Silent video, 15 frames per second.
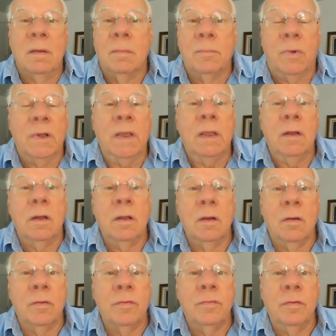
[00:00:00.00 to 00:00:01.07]
bringing
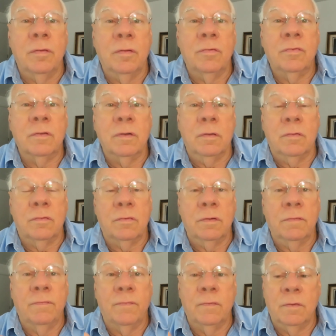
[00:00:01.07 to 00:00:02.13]
health to this
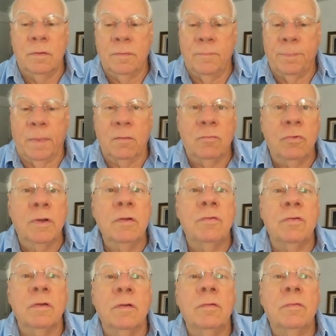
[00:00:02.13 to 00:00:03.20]
country, for
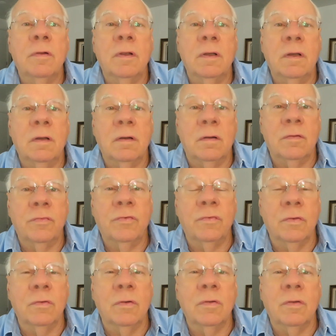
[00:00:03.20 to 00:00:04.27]
regenerating our
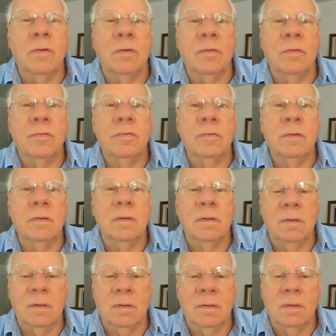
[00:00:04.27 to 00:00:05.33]
soils
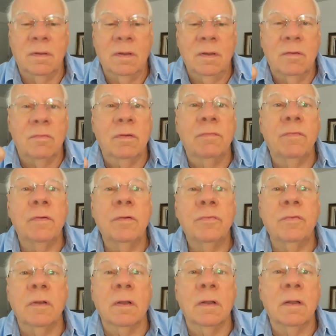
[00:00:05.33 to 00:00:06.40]
and
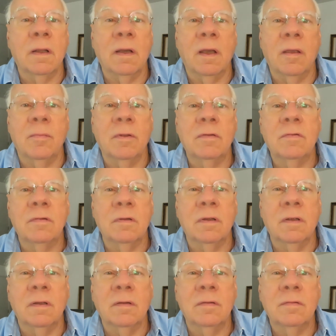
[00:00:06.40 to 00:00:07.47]
reversing climate
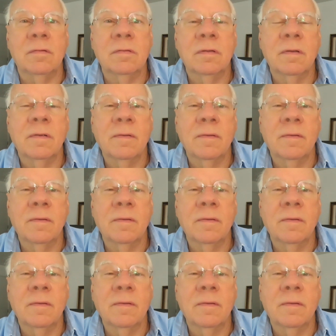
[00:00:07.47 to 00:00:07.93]
change.